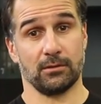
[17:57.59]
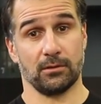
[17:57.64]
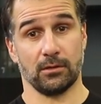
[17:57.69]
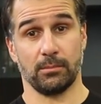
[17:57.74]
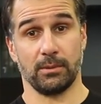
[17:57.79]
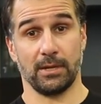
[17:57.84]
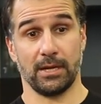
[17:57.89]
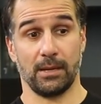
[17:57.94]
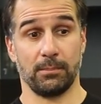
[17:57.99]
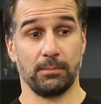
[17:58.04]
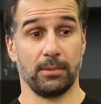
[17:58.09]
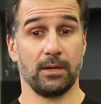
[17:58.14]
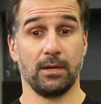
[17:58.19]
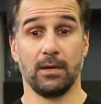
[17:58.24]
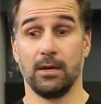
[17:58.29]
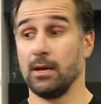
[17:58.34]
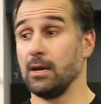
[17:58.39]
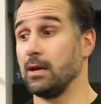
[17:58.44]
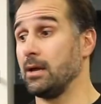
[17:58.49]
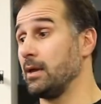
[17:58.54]
lock it back up.
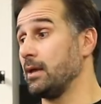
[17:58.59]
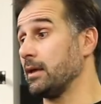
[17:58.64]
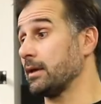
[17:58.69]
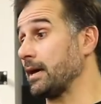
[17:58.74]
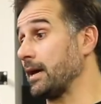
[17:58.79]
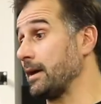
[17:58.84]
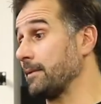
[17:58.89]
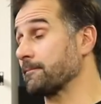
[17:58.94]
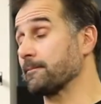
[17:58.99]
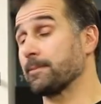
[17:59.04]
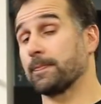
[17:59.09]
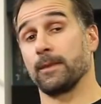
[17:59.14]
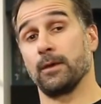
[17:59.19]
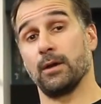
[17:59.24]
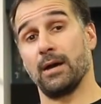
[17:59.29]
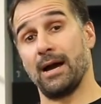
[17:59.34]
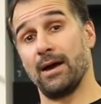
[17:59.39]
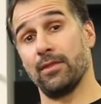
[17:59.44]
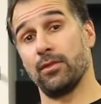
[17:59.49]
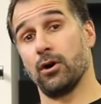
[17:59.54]
Okay,
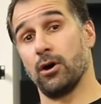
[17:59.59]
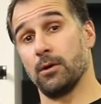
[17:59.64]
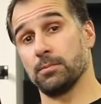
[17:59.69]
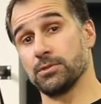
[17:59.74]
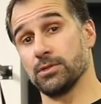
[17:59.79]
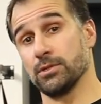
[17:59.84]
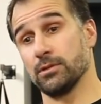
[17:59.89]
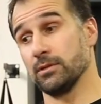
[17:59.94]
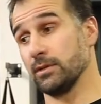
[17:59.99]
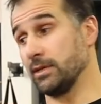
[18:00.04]
your other option